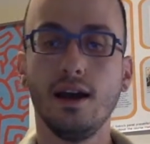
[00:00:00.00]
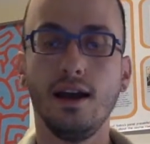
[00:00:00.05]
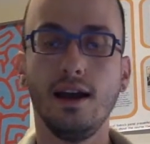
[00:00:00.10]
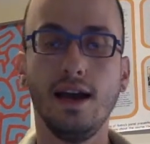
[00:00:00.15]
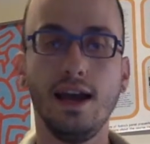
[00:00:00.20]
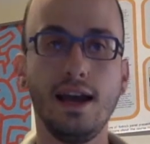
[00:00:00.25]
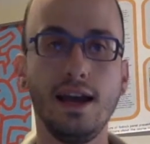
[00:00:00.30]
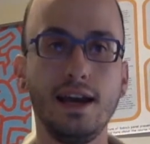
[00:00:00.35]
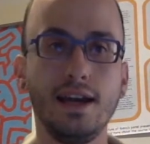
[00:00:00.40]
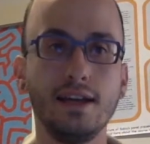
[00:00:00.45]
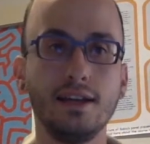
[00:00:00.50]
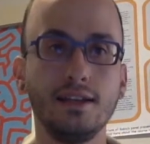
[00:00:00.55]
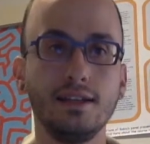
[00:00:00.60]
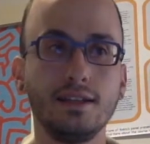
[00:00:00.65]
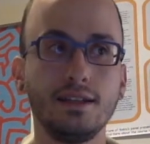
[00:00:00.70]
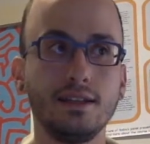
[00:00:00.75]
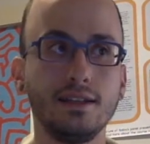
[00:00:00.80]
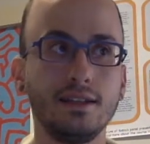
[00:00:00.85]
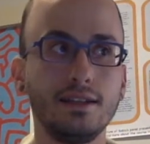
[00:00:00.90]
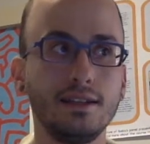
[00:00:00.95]

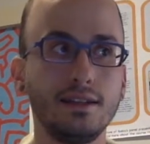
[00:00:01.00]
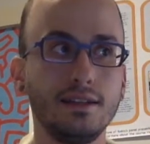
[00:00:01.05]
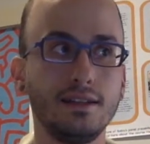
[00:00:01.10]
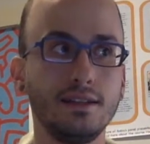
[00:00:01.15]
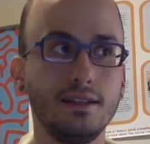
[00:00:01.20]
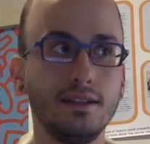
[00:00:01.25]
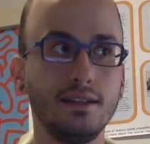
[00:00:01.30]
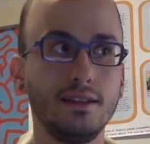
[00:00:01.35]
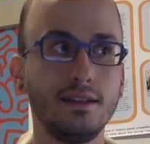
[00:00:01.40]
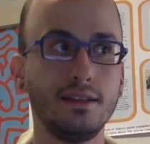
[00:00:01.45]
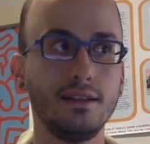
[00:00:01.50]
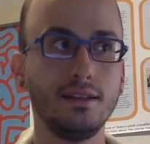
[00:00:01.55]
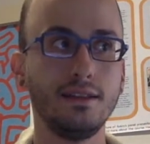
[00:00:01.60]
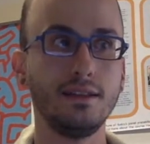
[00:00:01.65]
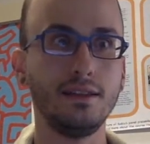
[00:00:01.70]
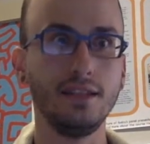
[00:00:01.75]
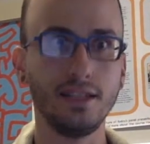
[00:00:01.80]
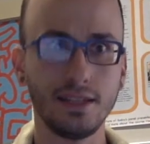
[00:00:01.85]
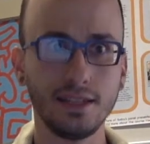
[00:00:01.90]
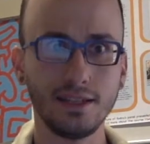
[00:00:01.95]
And
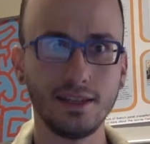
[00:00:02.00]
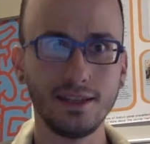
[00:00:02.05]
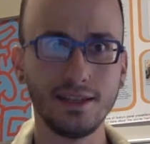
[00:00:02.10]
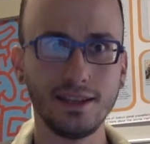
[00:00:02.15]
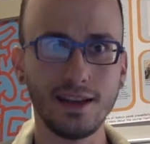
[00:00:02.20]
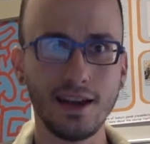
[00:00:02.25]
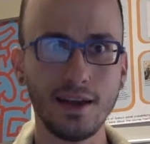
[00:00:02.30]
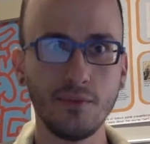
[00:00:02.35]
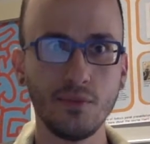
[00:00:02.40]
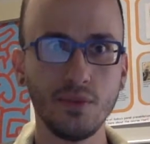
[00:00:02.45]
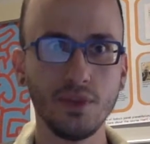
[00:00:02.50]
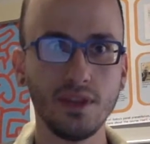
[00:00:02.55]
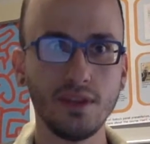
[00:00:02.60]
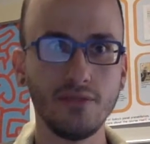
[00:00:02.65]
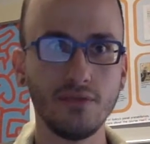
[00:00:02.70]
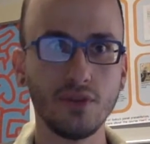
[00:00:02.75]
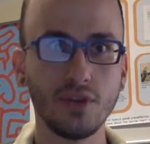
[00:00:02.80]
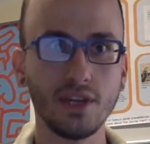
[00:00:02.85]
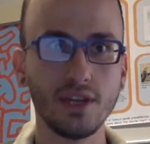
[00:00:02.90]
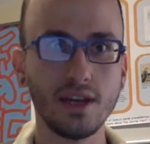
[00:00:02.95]
this is the time when
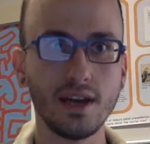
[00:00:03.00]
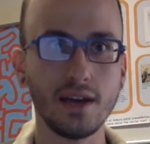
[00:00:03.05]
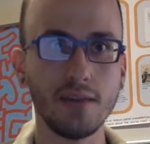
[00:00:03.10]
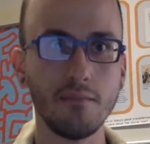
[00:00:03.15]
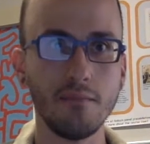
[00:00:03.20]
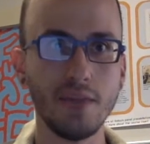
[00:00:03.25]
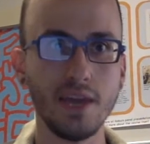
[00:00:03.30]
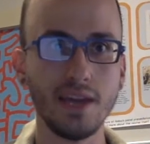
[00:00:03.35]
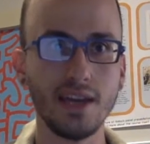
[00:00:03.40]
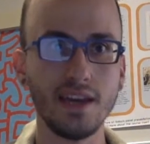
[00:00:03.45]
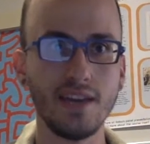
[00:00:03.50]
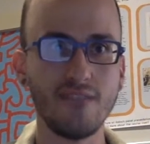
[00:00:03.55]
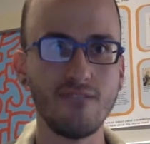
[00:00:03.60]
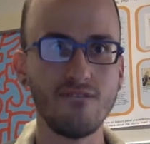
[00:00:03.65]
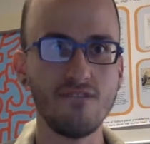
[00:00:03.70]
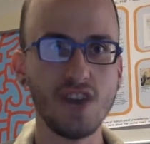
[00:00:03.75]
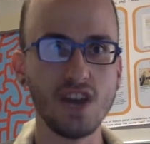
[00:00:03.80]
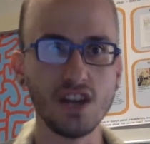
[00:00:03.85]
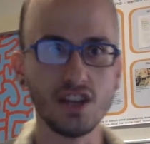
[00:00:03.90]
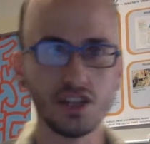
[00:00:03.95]
they've really got to make it
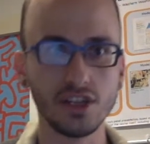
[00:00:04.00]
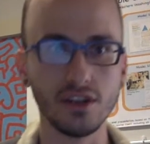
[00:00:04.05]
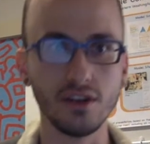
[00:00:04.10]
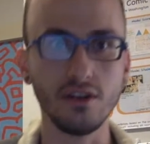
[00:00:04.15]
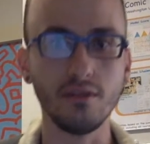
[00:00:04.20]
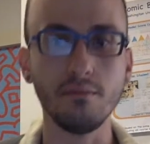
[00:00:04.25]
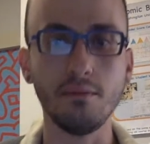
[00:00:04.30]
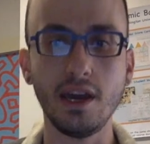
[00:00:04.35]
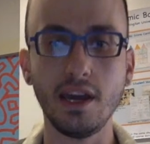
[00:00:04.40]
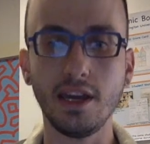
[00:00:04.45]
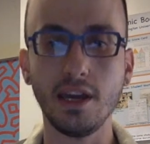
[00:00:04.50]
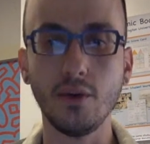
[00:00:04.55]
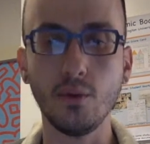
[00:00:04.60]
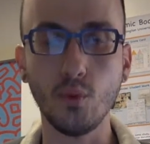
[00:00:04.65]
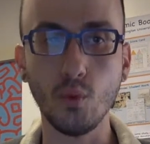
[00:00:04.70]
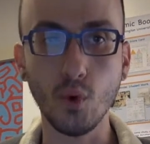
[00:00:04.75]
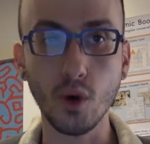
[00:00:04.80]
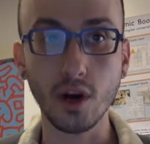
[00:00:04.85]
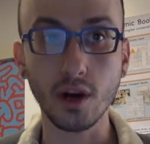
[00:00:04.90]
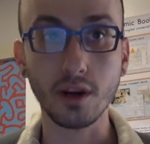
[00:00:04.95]
functional, make
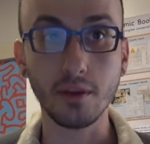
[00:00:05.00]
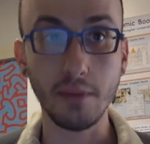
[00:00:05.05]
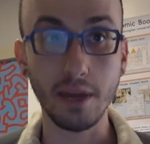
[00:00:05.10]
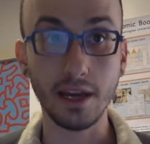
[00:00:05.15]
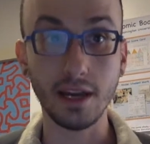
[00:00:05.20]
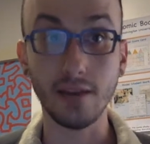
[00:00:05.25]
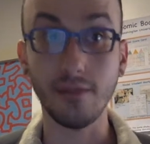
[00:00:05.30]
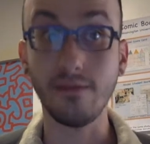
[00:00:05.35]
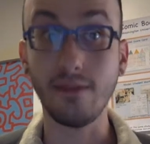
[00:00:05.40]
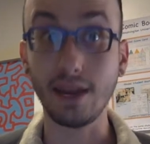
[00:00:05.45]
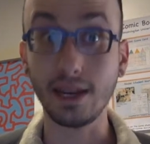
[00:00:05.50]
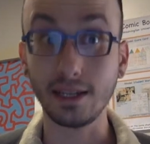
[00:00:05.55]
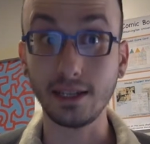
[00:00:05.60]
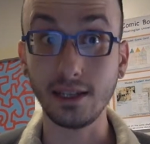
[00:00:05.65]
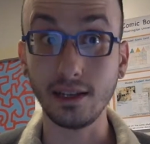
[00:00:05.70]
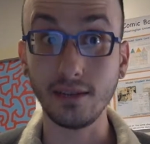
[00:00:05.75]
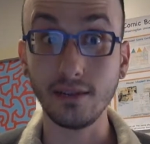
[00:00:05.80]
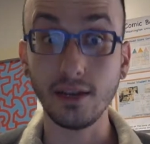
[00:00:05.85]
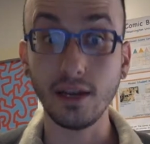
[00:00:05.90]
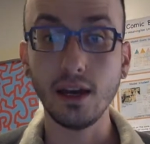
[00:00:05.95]
it work, make it
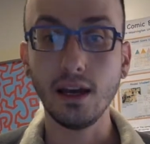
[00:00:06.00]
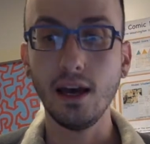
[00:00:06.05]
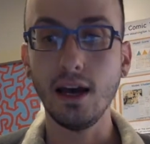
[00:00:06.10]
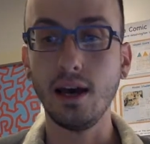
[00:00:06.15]
effective.